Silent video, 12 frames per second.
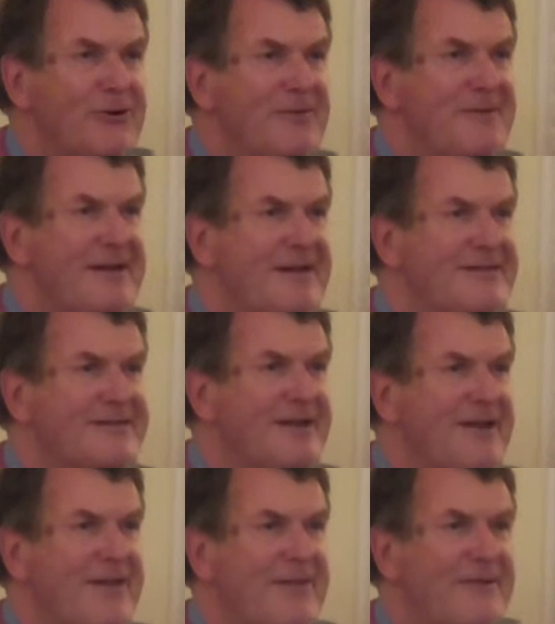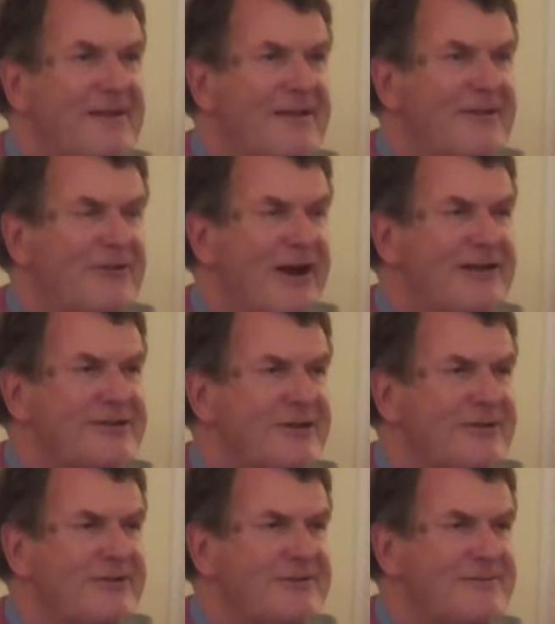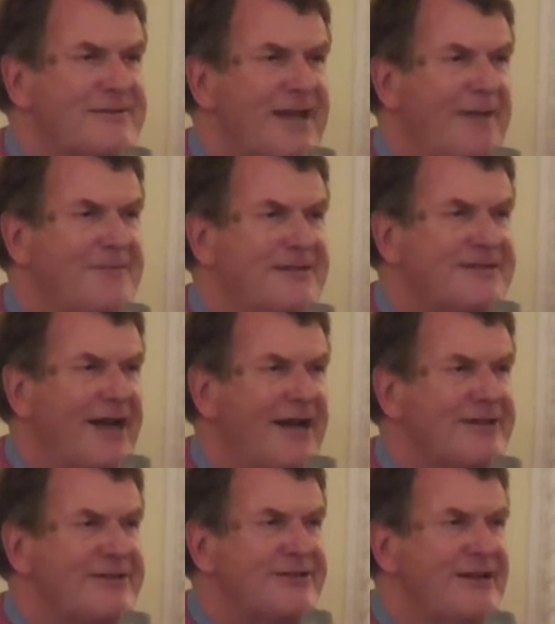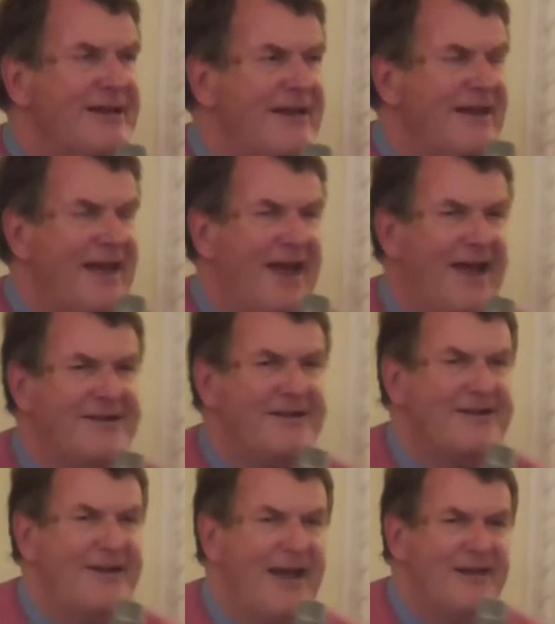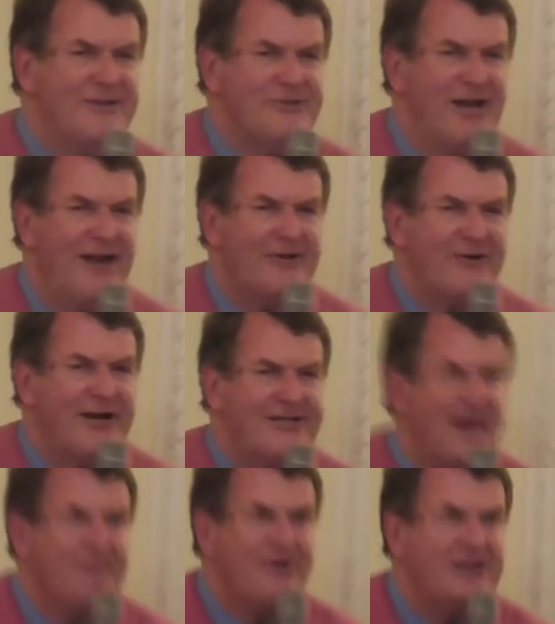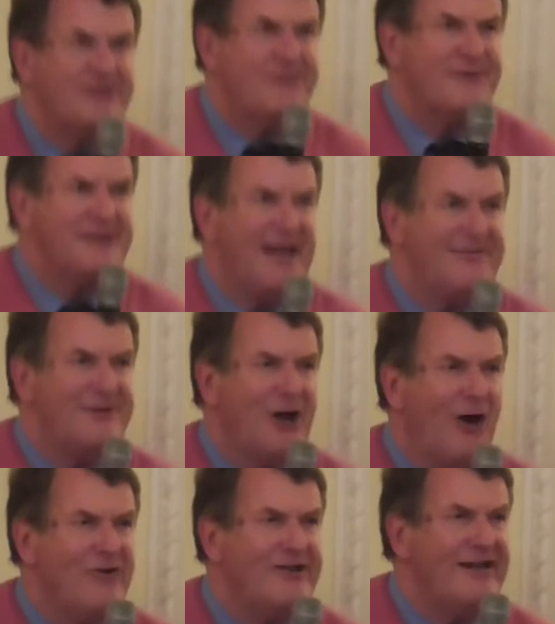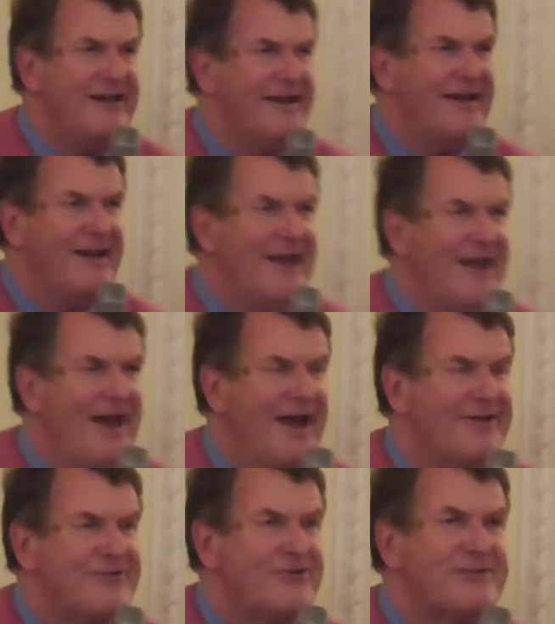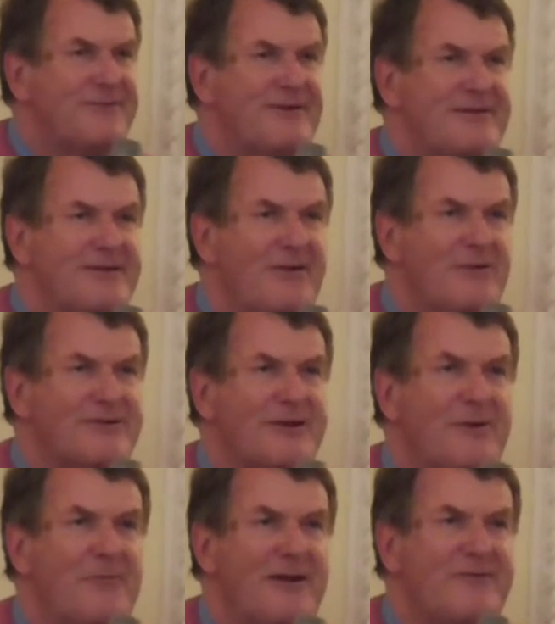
of whom is the great Christopher Simon Sykes, and he and I share a great admiration for David Hockney. And Christopher is also a